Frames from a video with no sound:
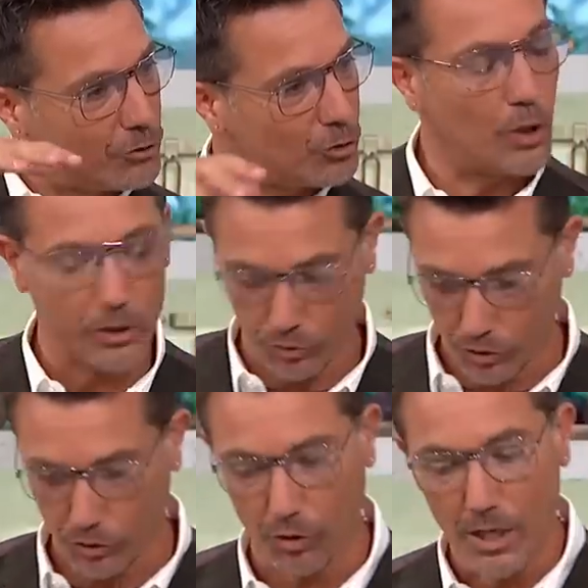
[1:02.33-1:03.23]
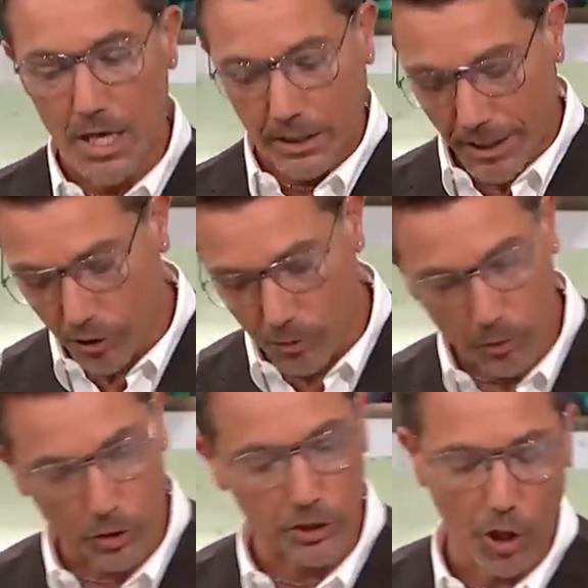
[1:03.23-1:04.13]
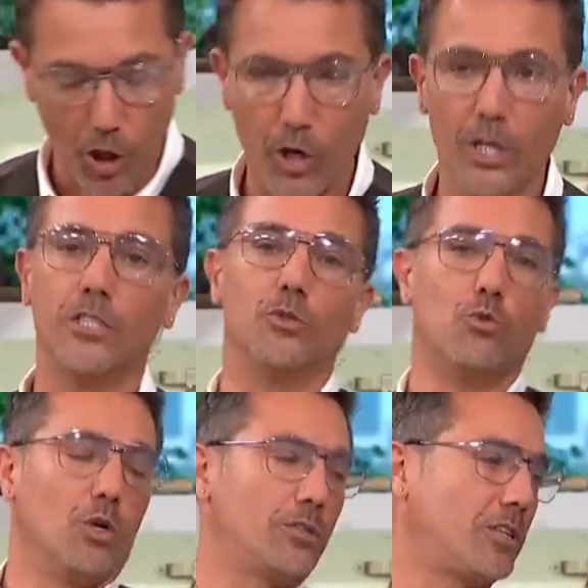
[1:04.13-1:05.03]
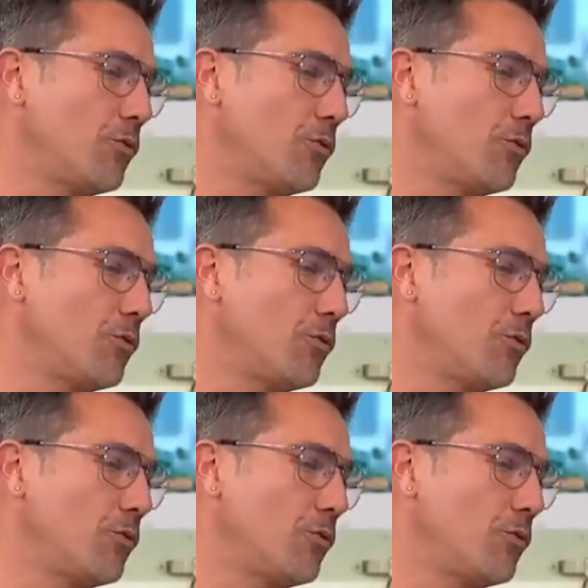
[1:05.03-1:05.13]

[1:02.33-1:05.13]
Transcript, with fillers: to go into the dough. Then you put the oil, the water.